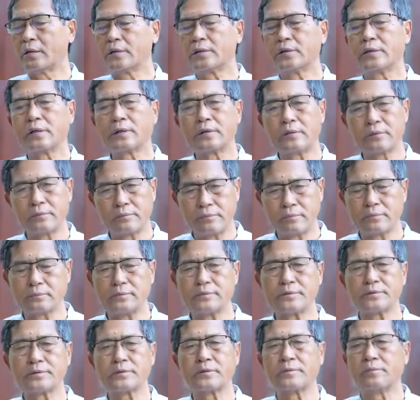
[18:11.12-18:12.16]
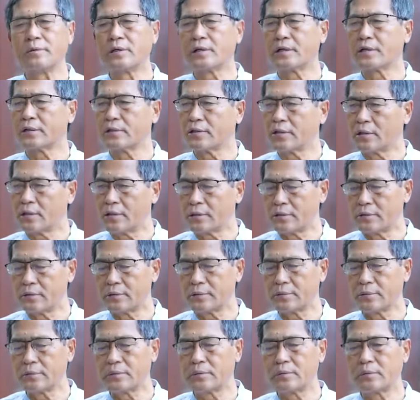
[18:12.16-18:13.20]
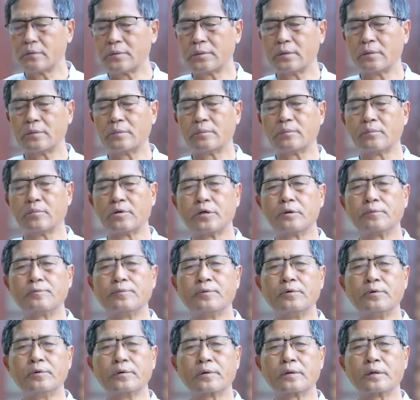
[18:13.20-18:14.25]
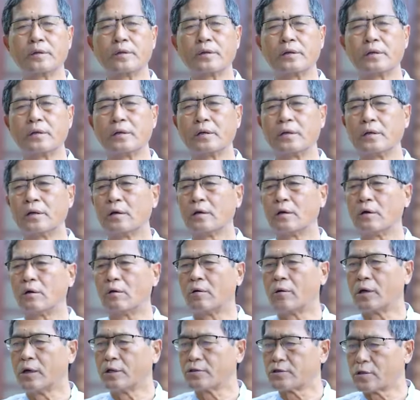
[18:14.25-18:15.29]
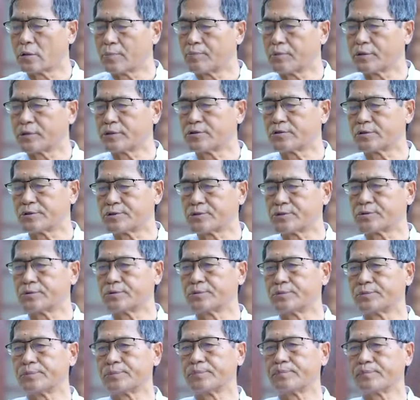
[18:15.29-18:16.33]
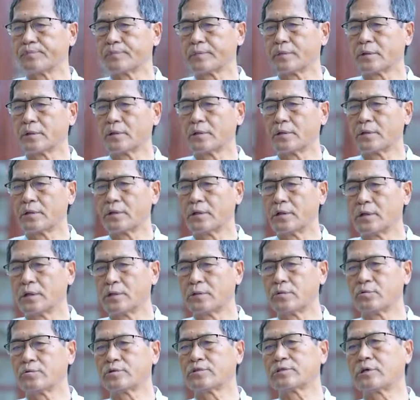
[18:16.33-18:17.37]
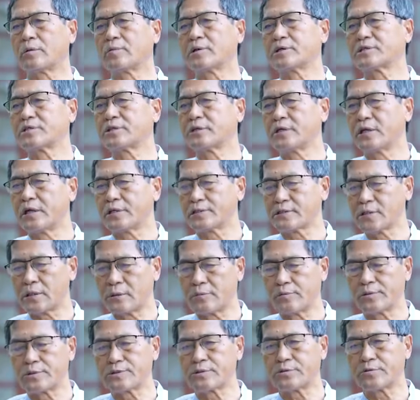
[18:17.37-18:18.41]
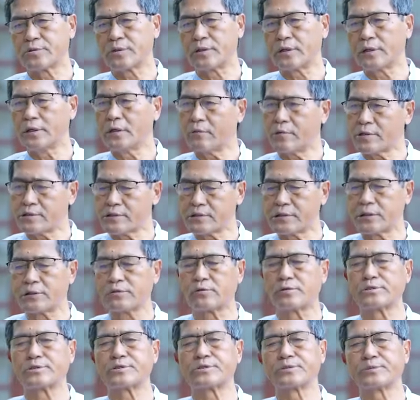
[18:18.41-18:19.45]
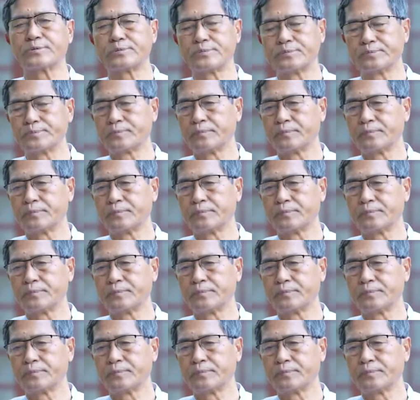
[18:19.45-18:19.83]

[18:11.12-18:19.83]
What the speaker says: Then similar there in Manipur, Arunachal Pradesh also, to some extent in Assam also, in our state also.